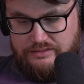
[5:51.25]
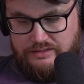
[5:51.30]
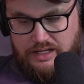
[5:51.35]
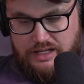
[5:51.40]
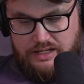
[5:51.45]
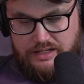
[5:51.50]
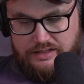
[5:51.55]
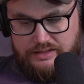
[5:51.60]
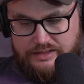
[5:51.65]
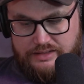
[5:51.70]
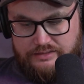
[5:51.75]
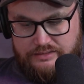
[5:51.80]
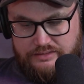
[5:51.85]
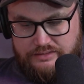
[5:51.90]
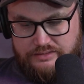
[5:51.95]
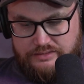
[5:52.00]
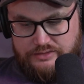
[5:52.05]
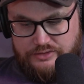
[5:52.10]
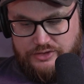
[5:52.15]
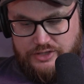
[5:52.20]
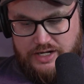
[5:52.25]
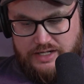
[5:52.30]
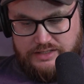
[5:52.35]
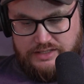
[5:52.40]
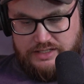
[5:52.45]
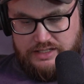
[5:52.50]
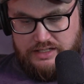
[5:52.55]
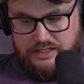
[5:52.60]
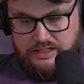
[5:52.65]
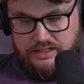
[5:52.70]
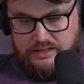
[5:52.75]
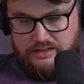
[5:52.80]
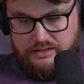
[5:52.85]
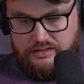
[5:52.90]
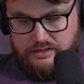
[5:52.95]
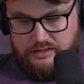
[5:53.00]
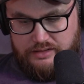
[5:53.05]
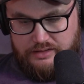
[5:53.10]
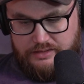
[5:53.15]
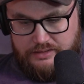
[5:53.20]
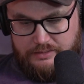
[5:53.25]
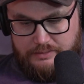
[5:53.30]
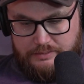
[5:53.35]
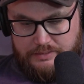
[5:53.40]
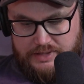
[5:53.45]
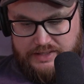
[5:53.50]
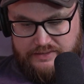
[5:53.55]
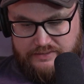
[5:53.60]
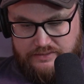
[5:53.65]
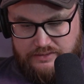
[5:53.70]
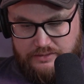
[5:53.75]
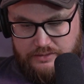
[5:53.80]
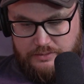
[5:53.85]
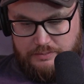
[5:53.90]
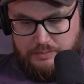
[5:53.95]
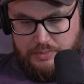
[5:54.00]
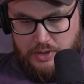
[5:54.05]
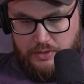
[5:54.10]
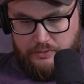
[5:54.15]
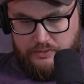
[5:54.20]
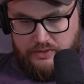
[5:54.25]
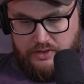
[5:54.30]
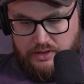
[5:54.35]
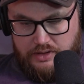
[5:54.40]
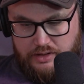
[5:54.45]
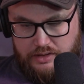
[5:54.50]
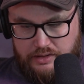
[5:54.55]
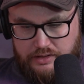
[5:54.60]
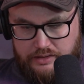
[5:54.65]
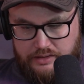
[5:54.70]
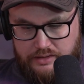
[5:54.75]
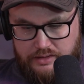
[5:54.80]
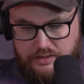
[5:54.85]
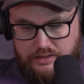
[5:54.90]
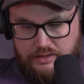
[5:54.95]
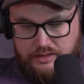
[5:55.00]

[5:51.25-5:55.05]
tchotchke, this little postcard,